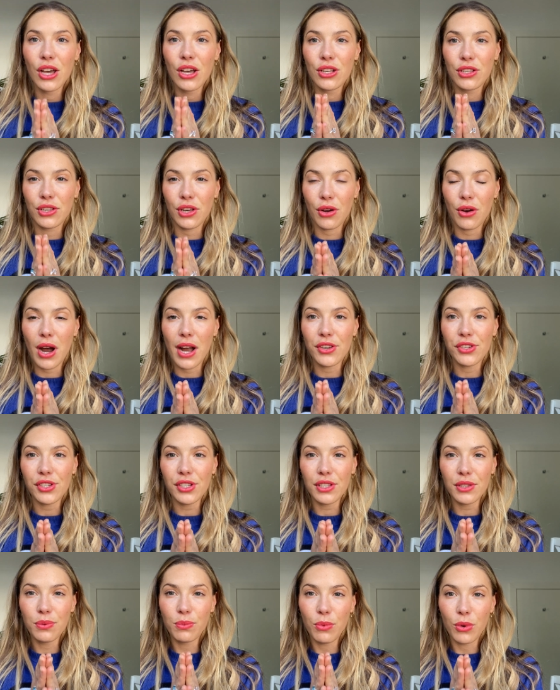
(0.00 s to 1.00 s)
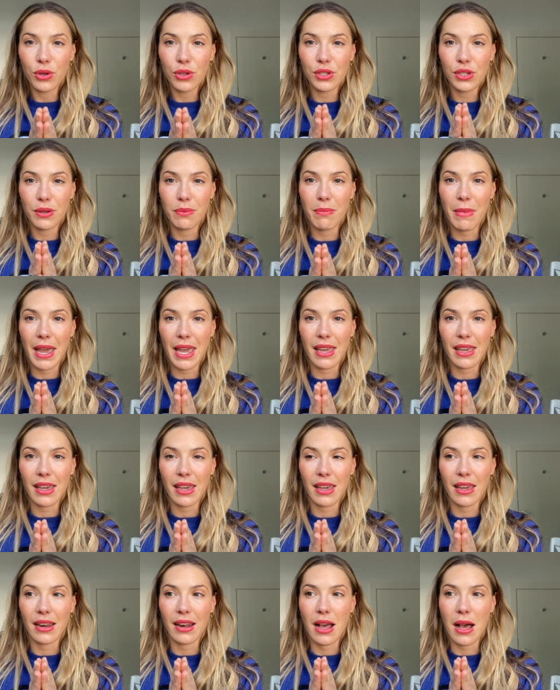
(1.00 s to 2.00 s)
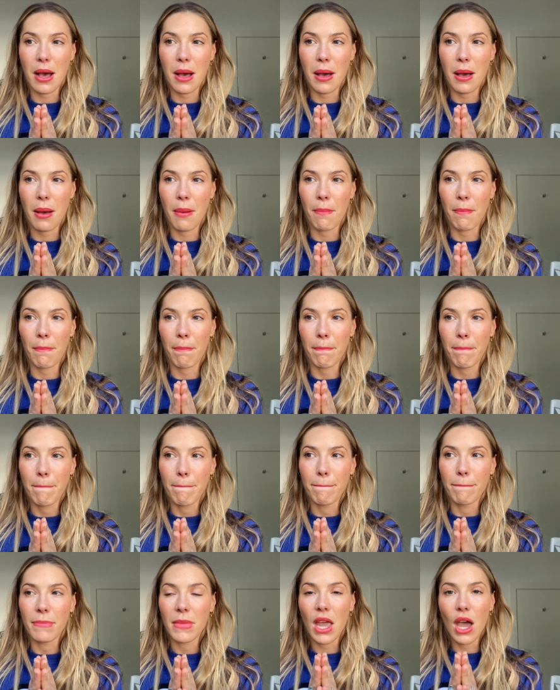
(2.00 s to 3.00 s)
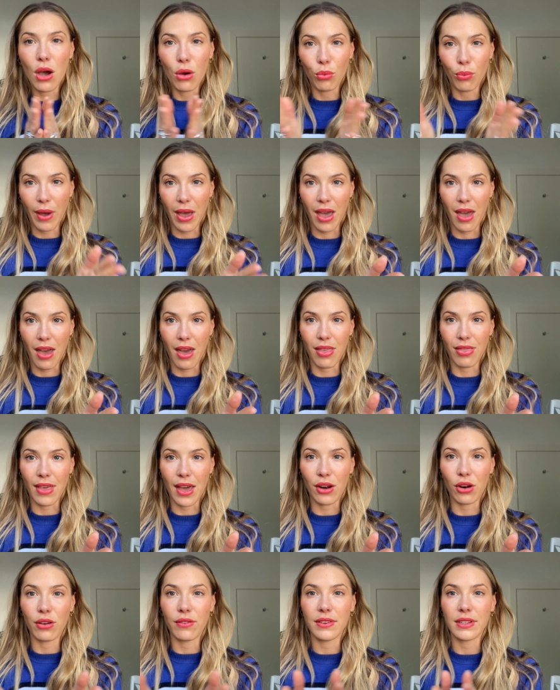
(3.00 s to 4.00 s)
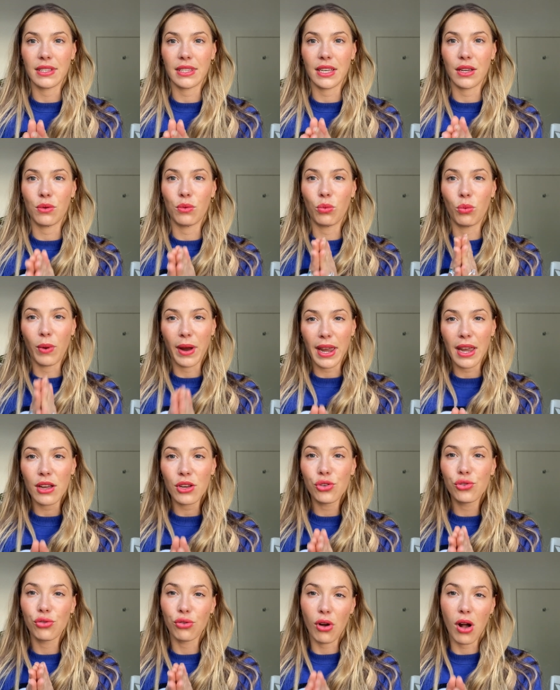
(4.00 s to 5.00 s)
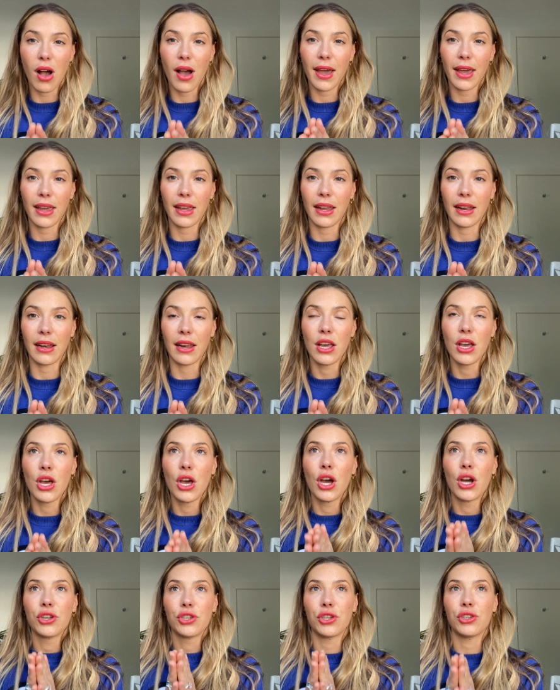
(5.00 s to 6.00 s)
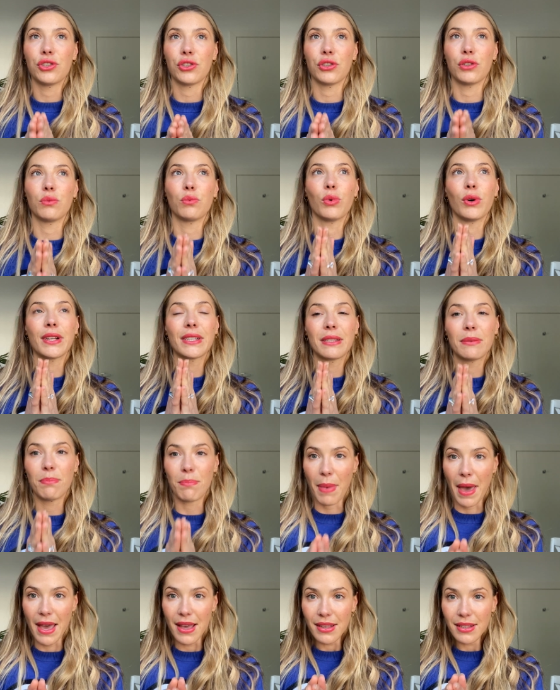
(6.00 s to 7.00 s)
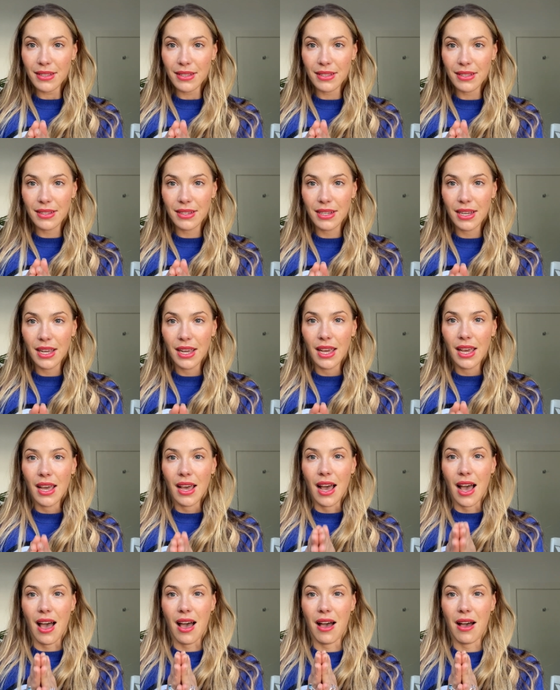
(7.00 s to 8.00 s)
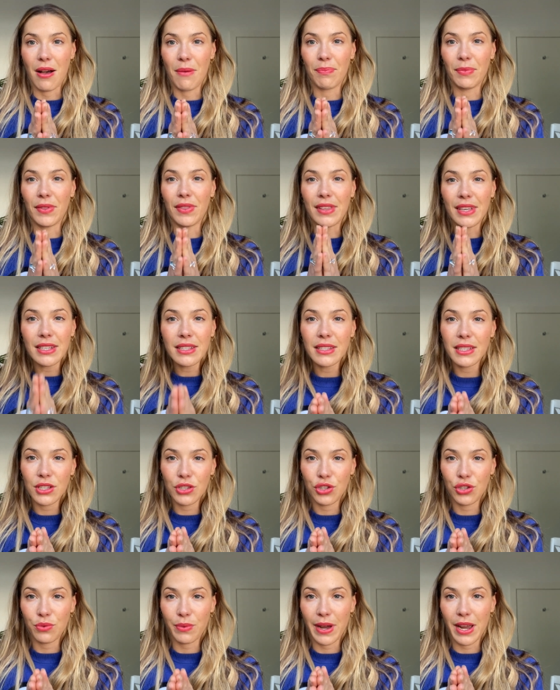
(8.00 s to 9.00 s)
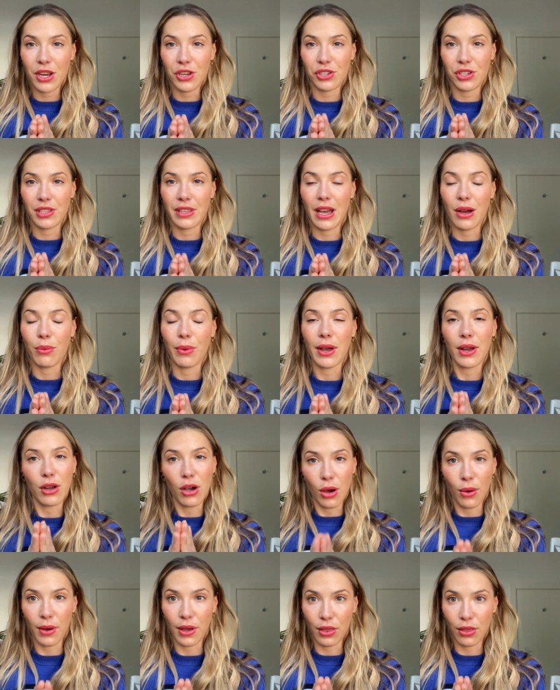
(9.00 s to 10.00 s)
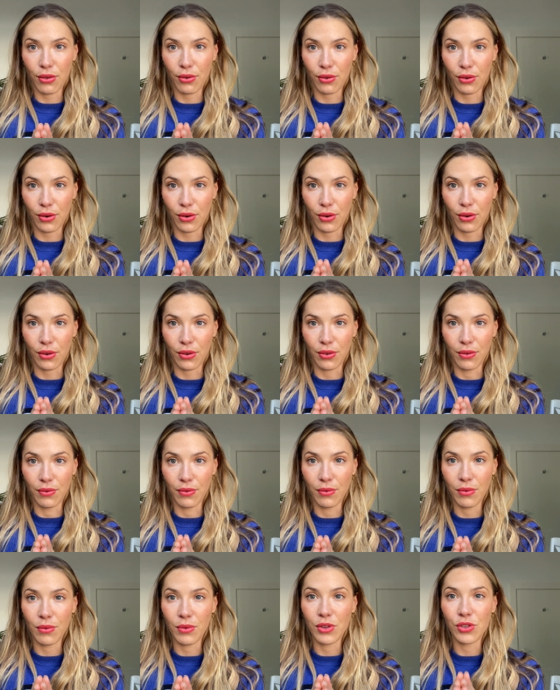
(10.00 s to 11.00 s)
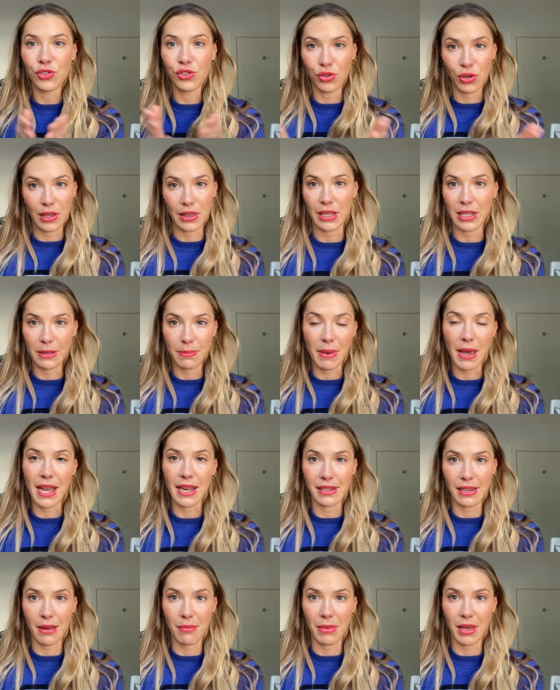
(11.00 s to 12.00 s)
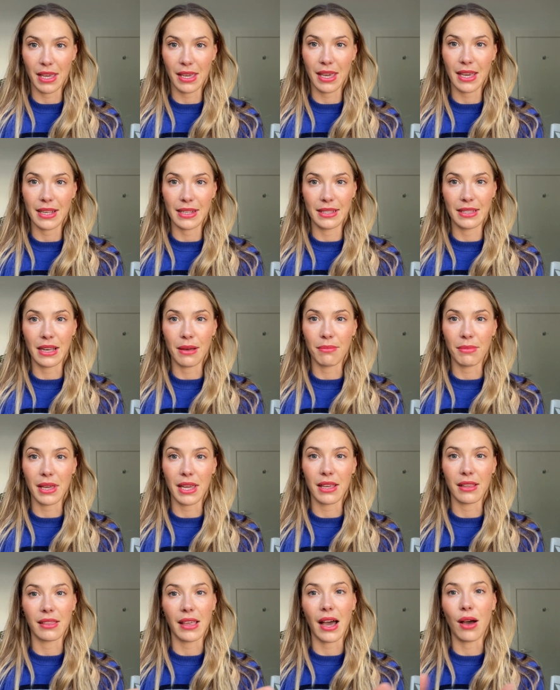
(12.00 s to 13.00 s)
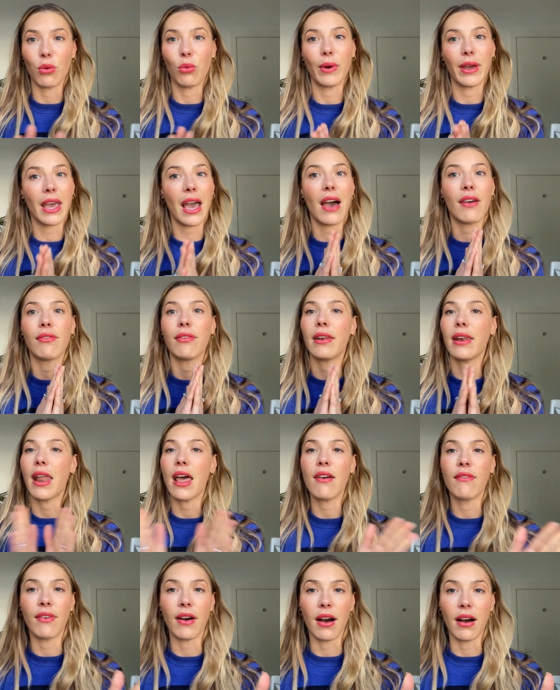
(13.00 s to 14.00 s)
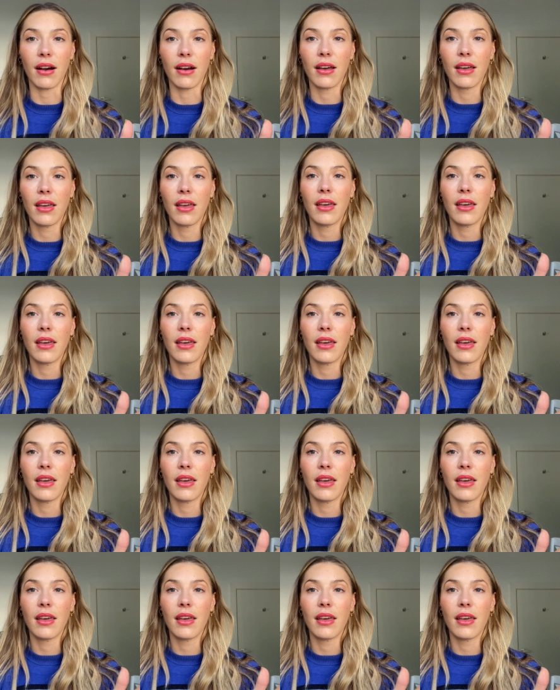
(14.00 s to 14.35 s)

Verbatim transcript: So I just want to make it um, aware that obviously we are trying to do what's best. Um, this situation that we're going through during this pandemic is something that we have never